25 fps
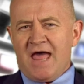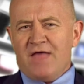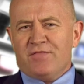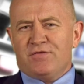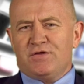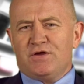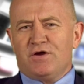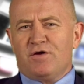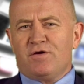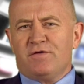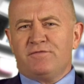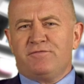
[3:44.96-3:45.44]

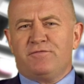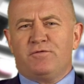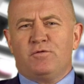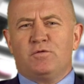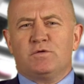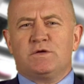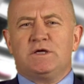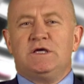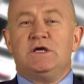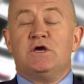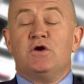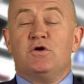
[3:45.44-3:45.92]
The
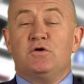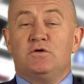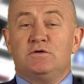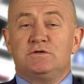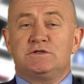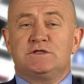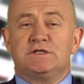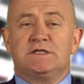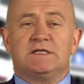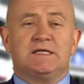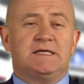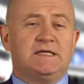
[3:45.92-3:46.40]
i40
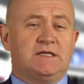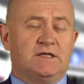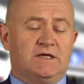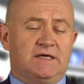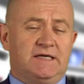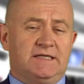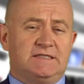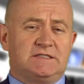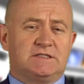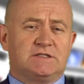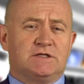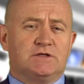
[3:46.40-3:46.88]
urgently
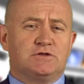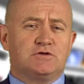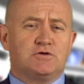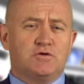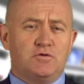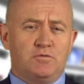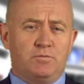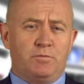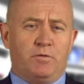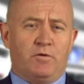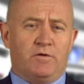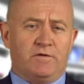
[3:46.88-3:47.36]
needs the
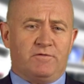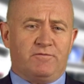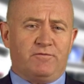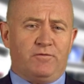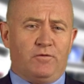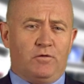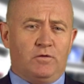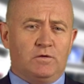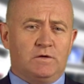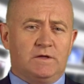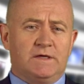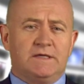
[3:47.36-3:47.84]

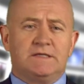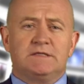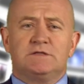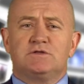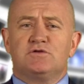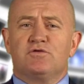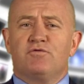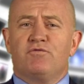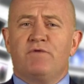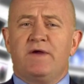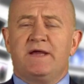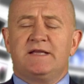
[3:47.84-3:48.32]
2.4-litre
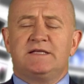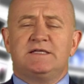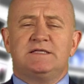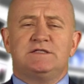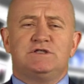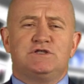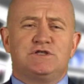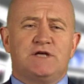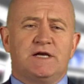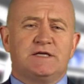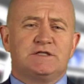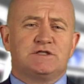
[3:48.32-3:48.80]
direct
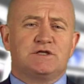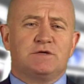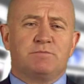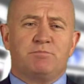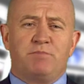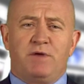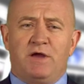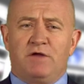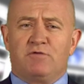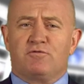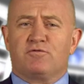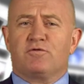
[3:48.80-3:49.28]
injection
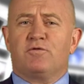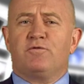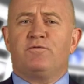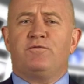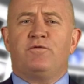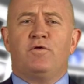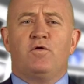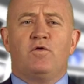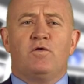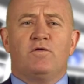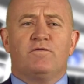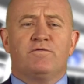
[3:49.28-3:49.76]
petrol
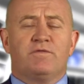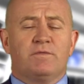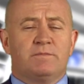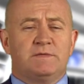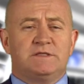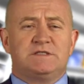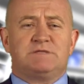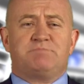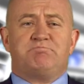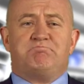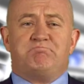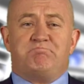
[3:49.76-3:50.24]
4 from
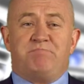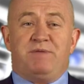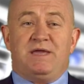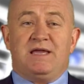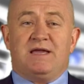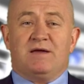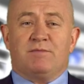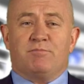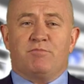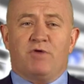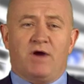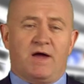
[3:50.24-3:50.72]
its
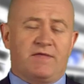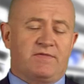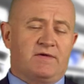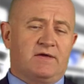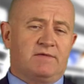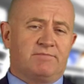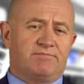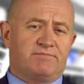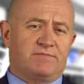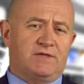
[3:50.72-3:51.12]
bigger brother,